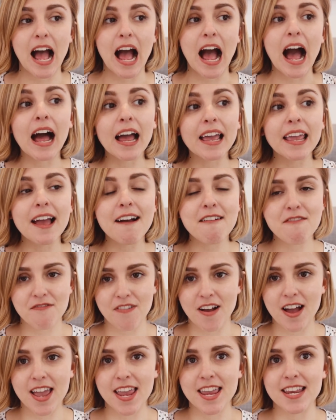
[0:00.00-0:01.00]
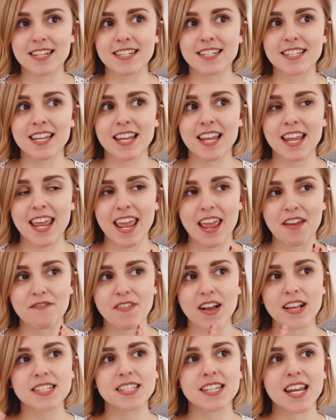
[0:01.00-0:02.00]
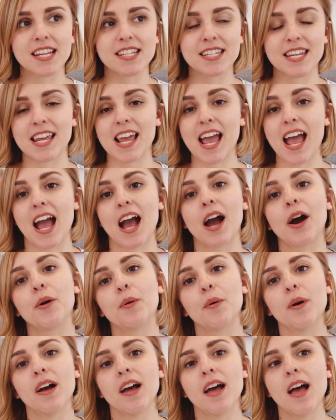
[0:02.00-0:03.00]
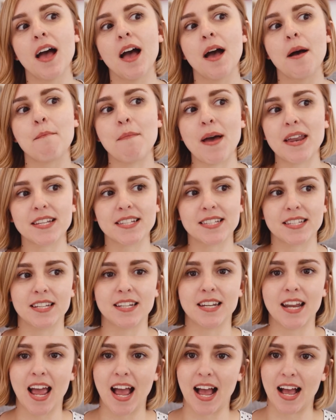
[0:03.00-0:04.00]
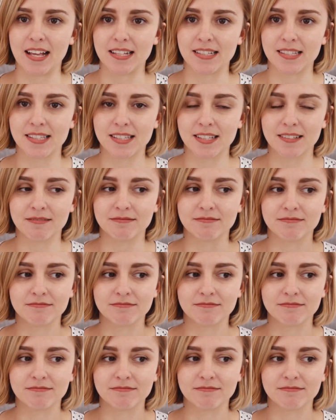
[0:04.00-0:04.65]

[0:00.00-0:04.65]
I find it fascinating how medicine has